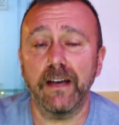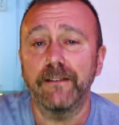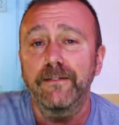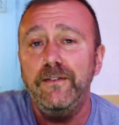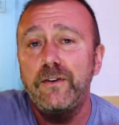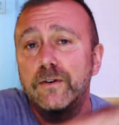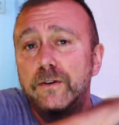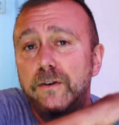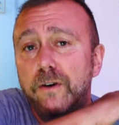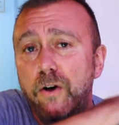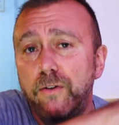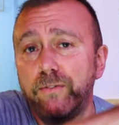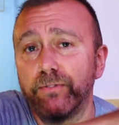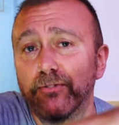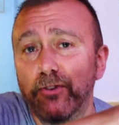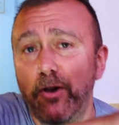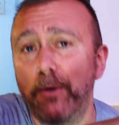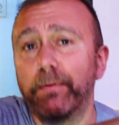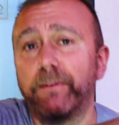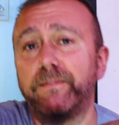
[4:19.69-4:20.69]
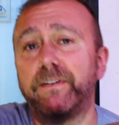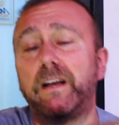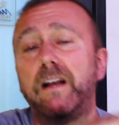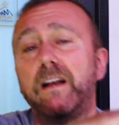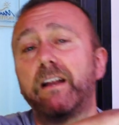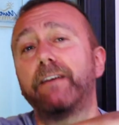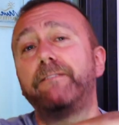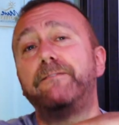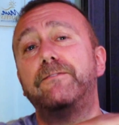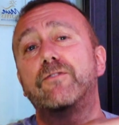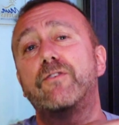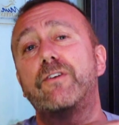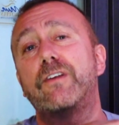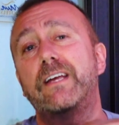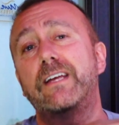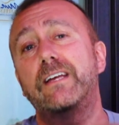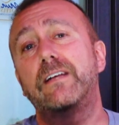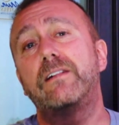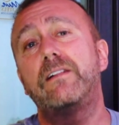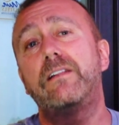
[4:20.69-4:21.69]
if you're on top of a cliff or on a
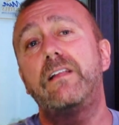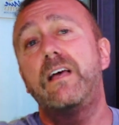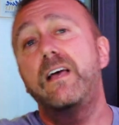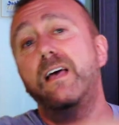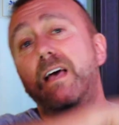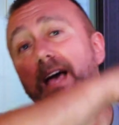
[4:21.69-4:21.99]
hill